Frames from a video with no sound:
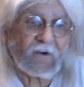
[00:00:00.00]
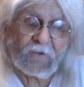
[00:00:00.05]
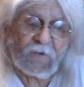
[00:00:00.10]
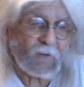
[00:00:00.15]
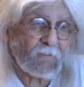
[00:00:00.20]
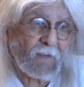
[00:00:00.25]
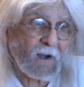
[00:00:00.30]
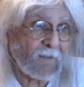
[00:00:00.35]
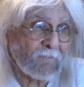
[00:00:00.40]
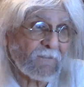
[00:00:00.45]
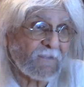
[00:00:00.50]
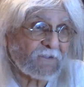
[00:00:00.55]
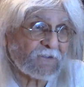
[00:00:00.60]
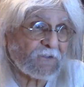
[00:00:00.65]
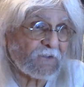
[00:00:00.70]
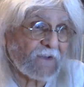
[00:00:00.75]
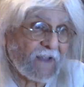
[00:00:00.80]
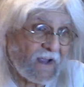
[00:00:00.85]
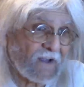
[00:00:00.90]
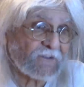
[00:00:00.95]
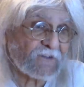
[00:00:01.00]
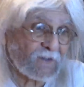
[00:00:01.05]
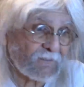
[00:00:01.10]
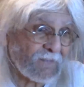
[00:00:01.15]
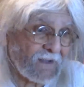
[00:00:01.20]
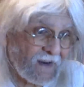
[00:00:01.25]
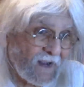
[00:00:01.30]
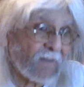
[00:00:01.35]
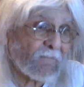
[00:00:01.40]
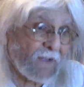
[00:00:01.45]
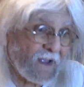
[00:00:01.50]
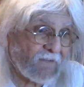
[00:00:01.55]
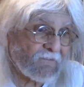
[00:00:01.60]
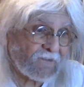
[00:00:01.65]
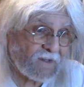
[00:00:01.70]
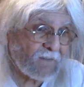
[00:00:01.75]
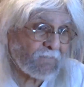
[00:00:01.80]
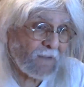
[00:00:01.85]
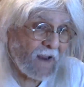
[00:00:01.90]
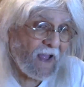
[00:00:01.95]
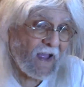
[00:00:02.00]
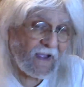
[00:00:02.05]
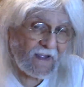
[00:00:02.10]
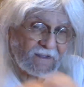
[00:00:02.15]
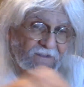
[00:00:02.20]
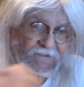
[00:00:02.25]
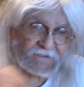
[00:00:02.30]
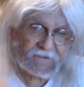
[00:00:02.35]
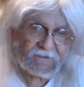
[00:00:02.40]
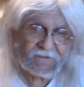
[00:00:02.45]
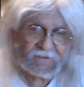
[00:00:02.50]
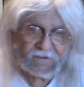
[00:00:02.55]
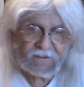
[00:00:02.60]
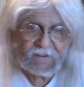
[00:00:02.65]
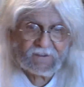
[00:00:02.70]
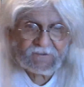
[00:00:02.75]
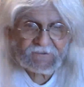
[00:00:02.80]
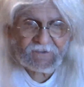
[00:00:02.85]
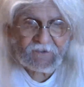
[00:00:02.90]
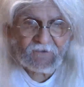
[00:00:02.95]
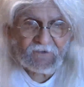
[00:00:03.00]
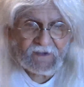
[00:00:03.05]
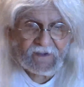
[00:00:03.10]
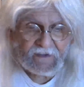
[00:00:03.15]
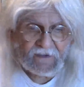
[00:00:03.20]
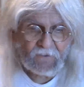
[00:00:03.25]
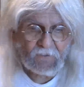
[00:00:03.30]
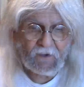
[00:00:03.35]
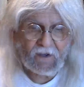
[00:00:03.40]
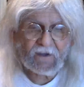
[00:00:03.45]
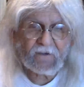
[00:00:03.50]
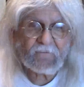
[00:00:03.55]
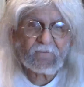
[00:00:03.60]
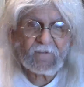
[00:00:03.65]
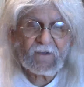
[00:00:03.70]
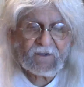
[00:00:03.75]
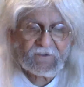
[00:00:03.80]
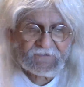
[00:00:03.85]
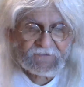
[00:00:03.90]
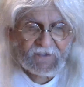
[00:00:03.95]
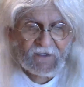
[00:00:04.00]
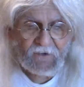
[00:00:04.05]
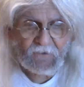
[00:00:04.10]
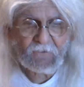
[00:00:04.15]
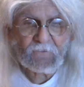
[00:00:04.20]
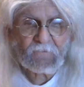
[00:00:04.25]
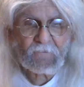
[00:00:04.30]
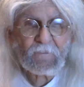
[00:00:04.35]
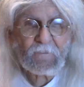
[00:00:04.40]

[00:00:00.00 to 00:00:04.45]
don't know about Mr. Announcer, but I'm having a blast. So anyway, so